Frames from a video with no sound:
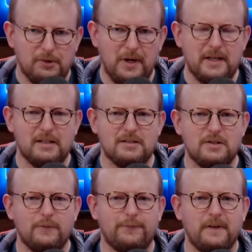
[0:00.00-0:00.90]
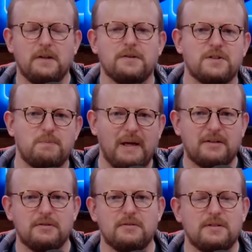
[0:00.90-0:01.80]
Greetings, you fell
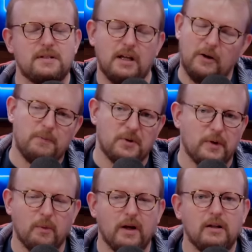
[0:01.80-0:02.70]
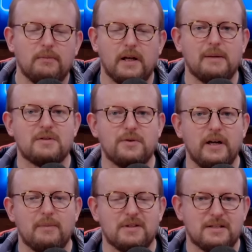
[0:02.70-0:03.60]
specters. I hope you're doing well. My name is
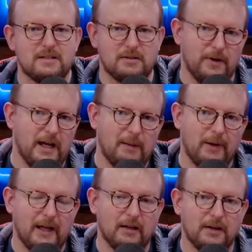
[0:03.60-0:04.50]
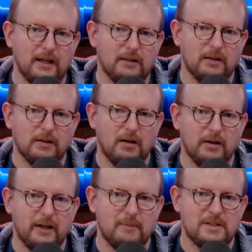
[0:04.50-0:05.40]
Graham, and this is the Crack-A-Pack on
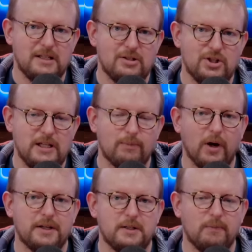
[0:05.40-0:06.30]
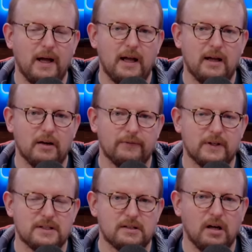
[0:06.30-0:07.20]
LRRMTG, brought to you by our
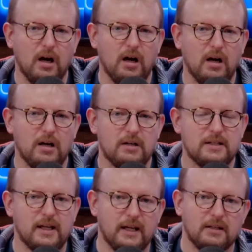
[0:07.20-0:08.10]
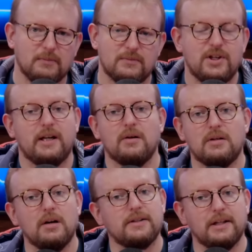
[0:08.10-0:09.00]
friends at Card Kingdom. Check out
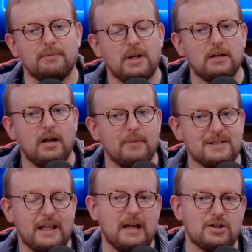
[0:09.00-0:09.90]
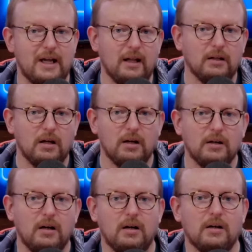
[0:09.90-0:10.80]

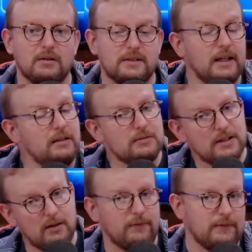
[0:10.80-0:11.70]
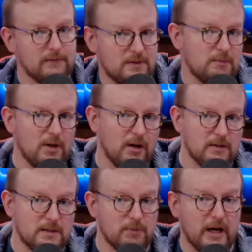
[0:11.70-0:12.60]
cardkingdom.com/LRR to get yourself some
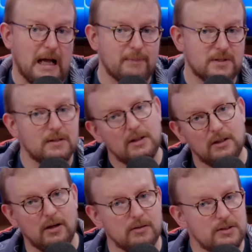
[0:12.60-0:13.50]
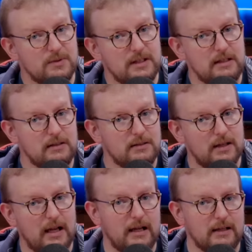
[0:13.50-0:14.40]
cards, perhaps cards you see
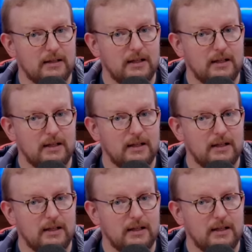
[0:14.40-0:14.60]
today